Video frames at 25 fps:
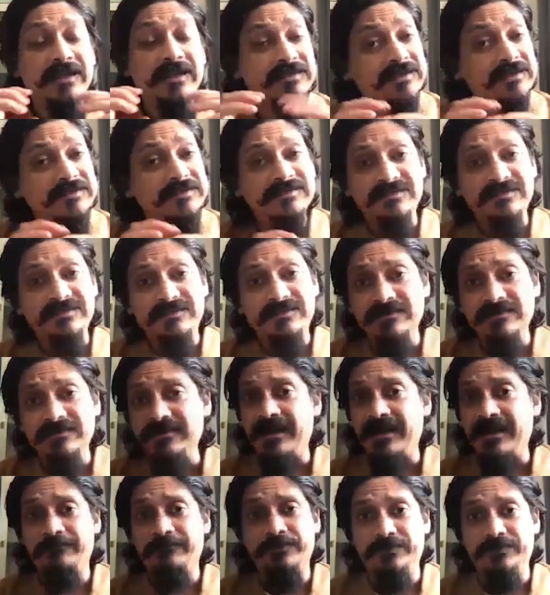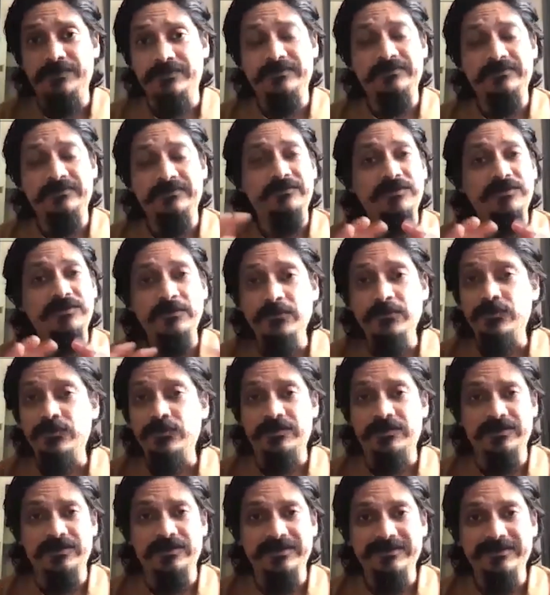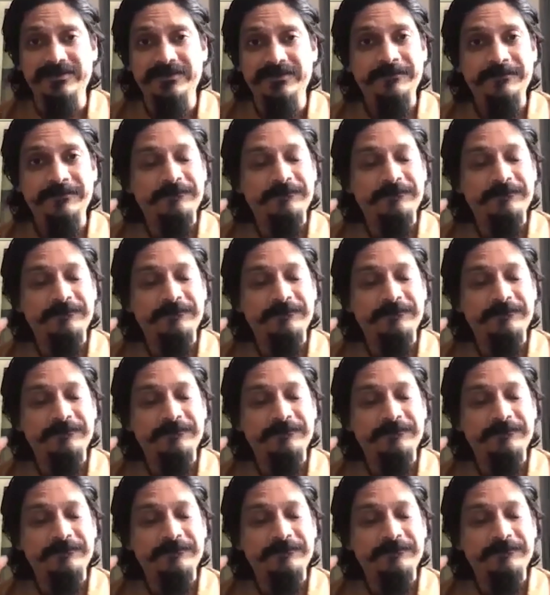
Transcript: And that can still happen remotely. Mm.